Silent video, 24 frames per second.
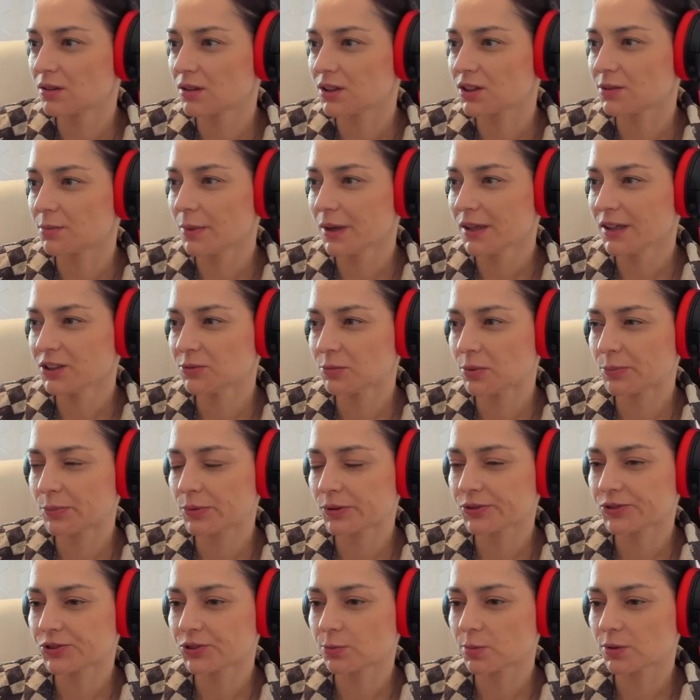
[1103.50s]
it might be
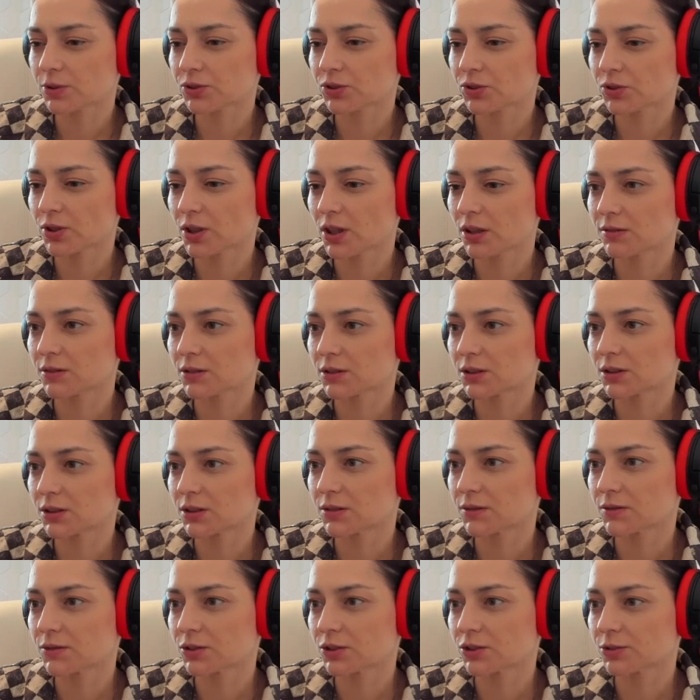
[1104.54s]
possible to cover
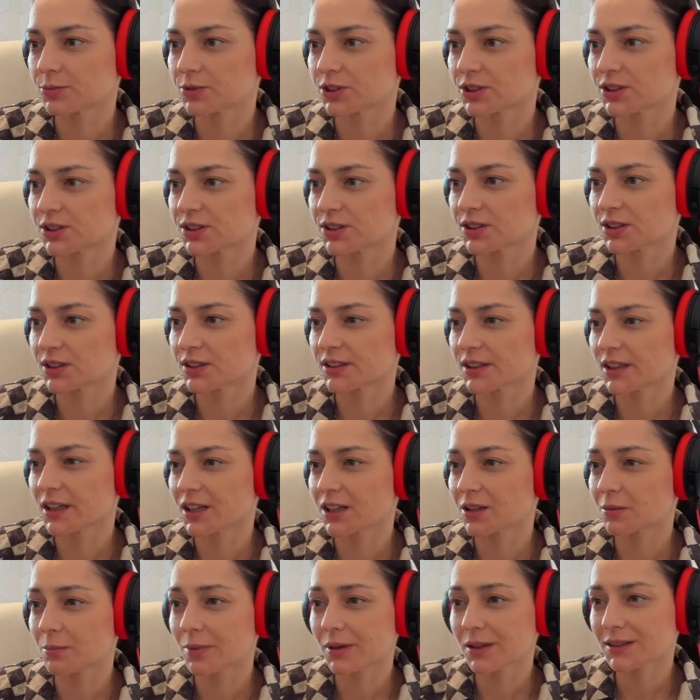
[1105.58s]
from this
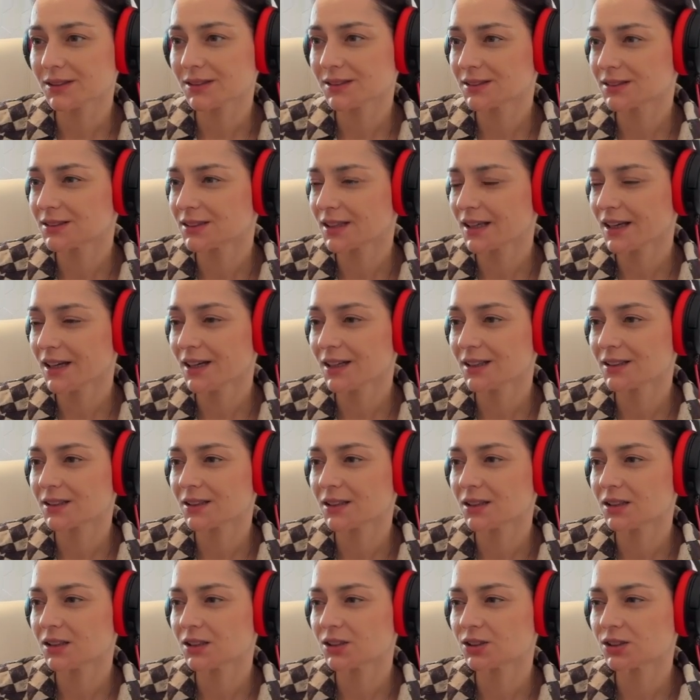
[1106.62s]
attack, but
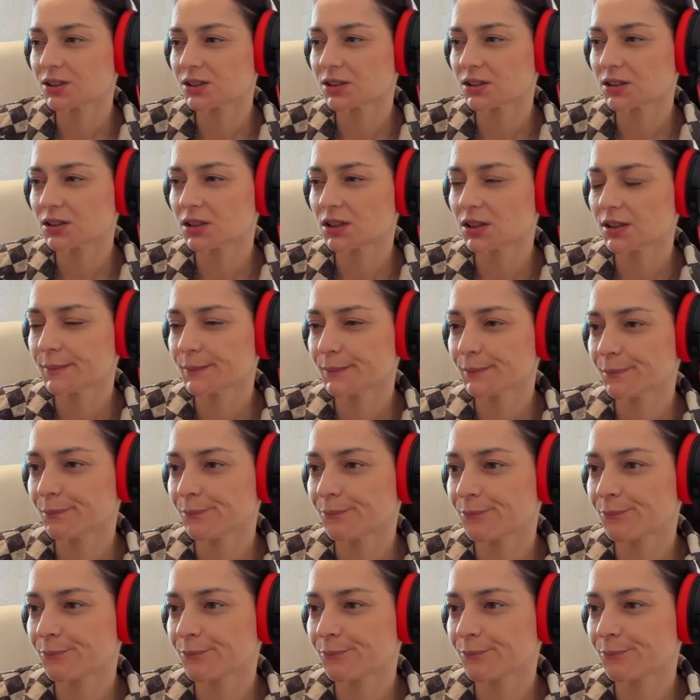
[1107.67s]
again, it's um,